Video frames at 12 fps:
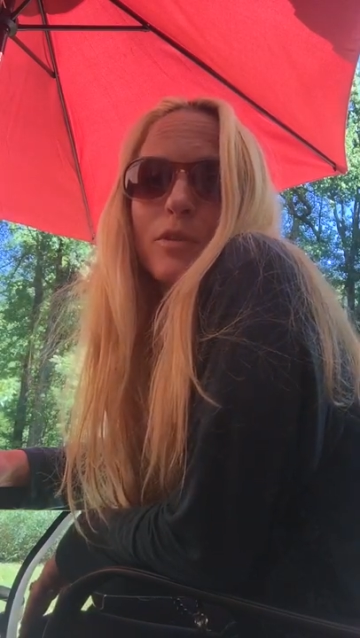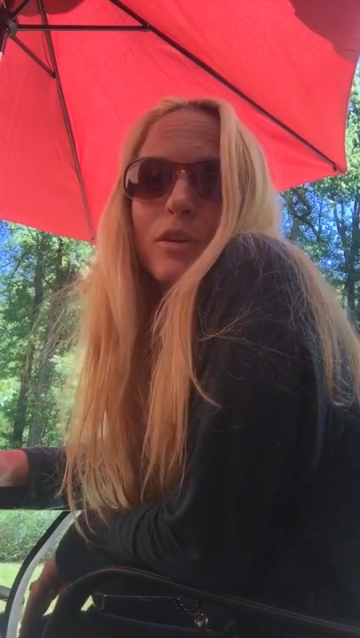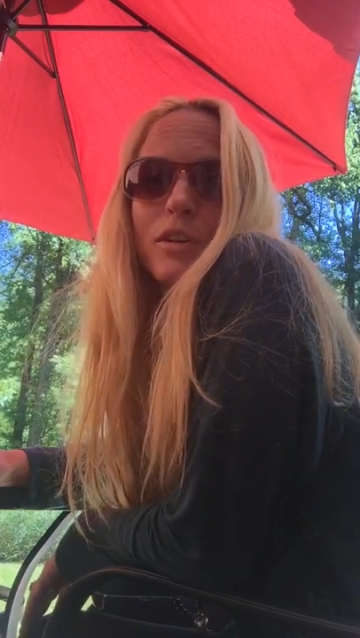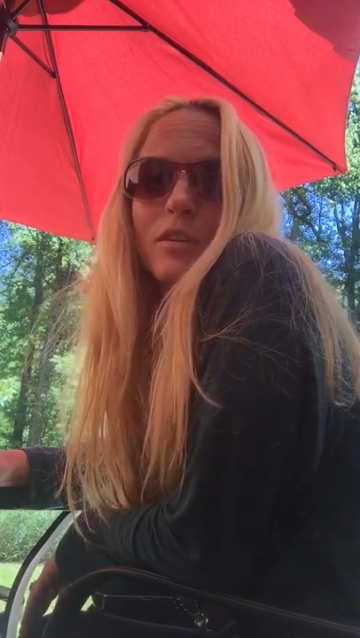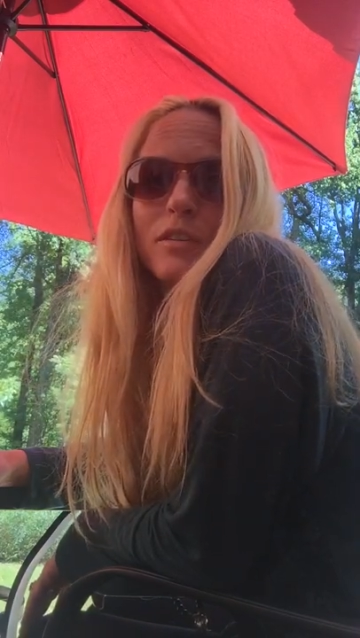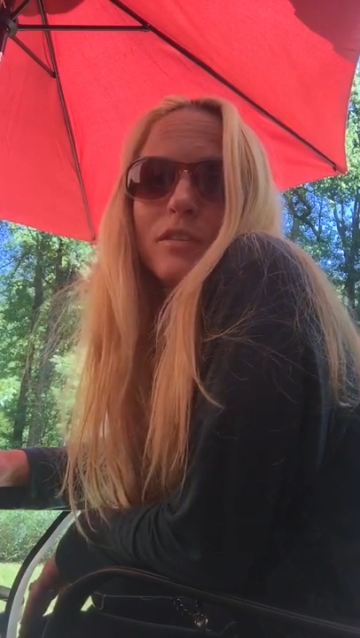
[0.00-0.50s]
we're
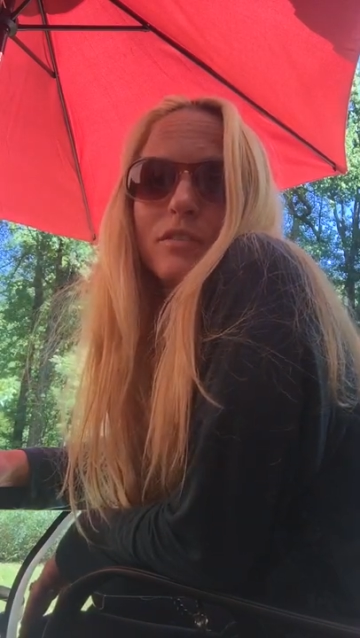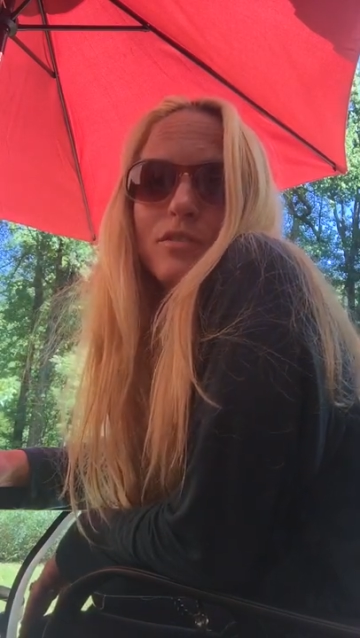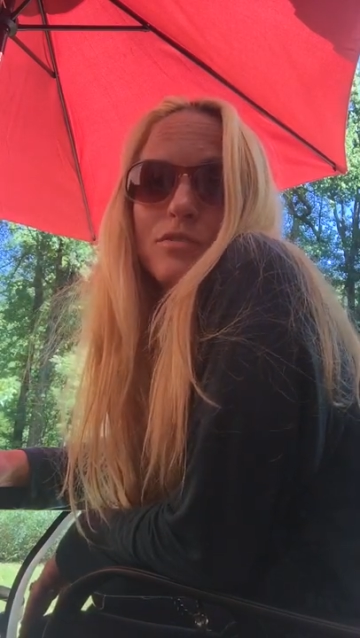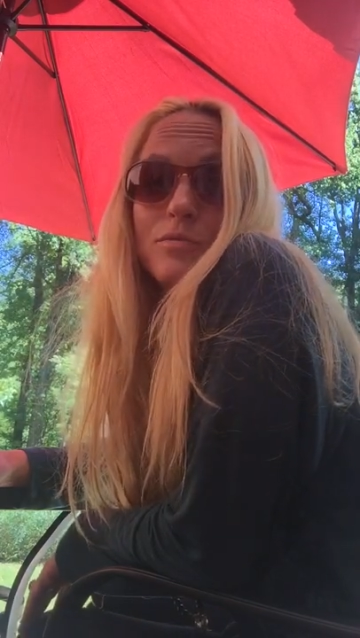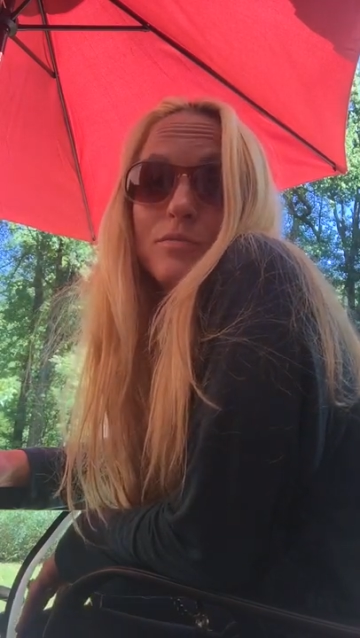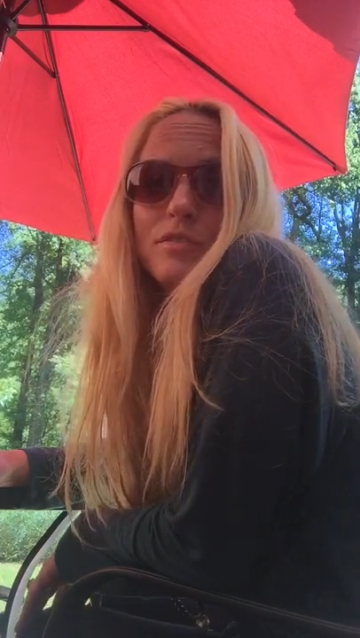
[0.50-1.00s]
going to
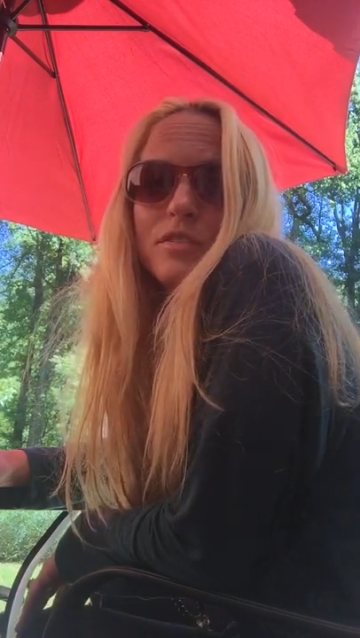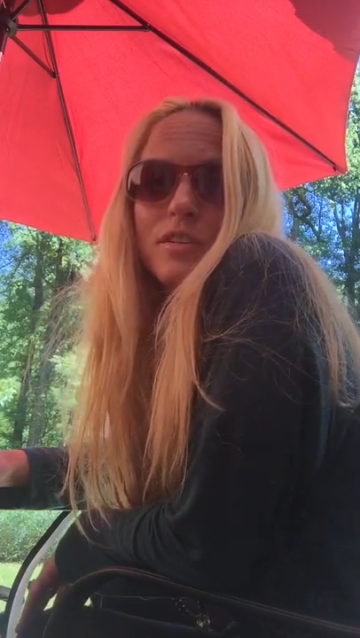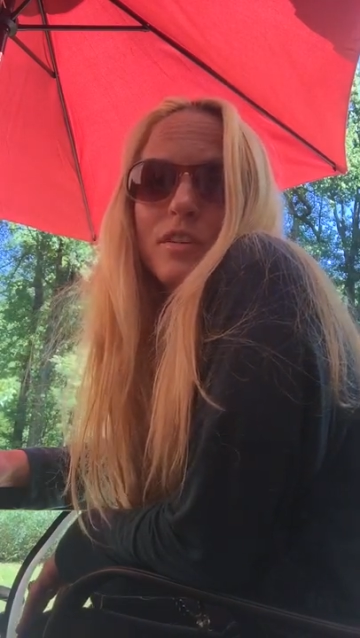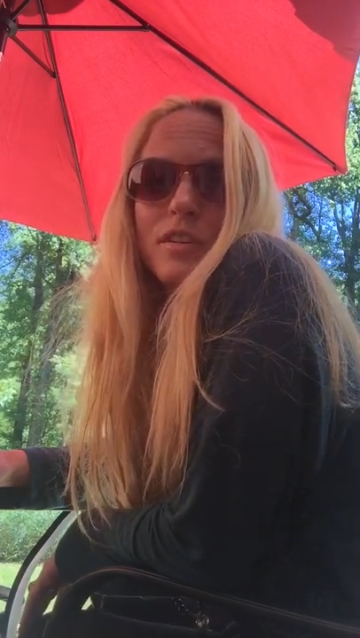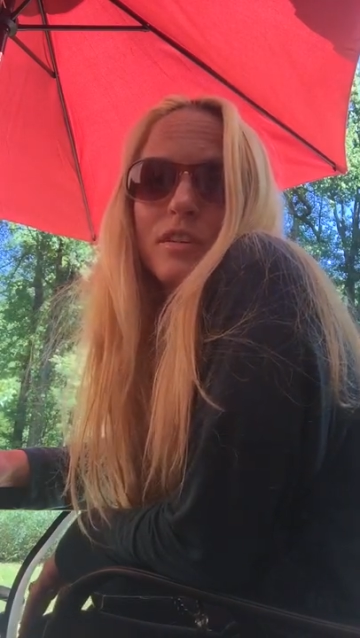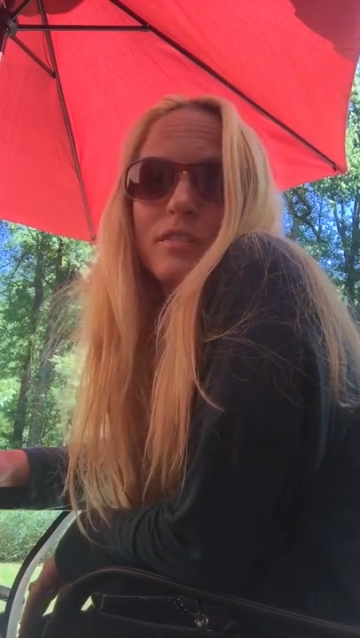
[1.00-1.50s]
do some
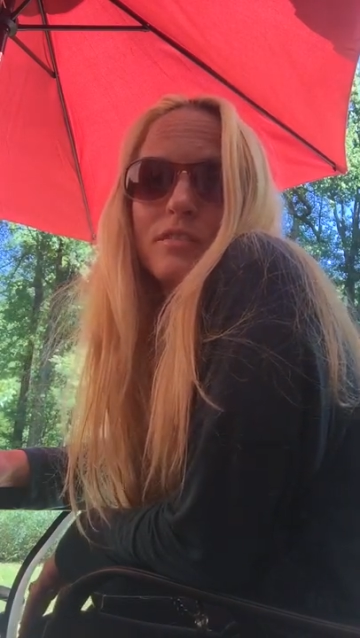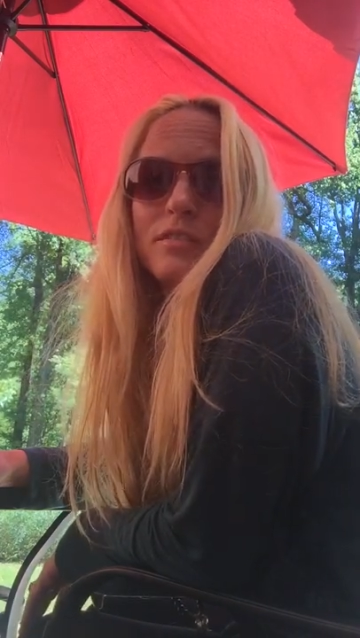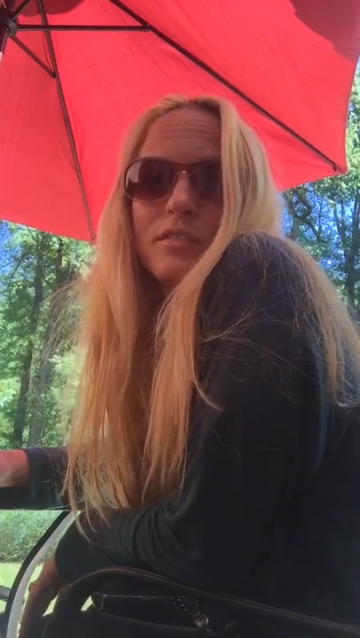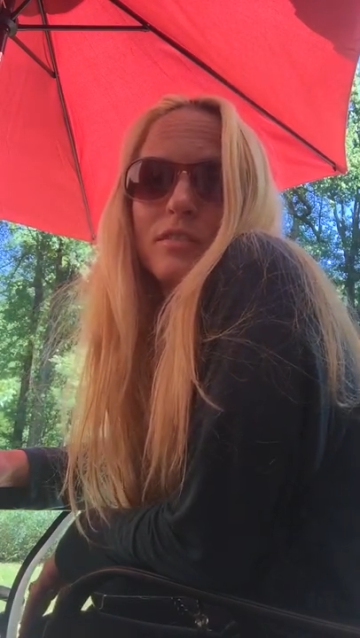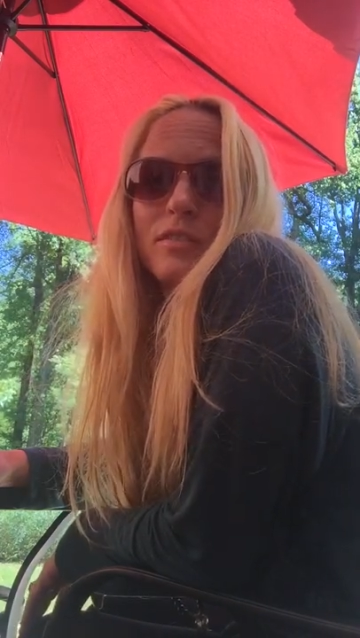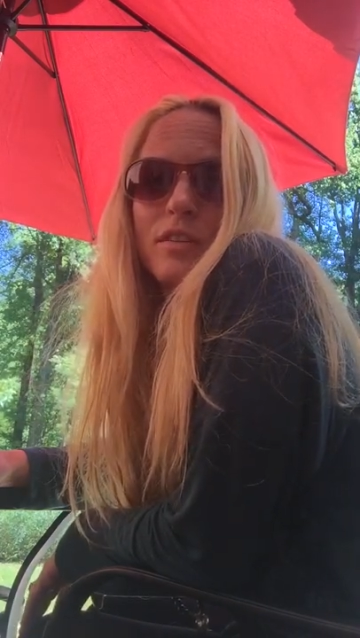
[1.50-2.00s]

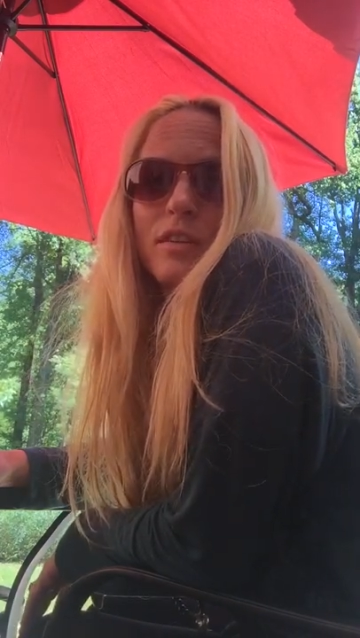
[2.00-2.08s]
serious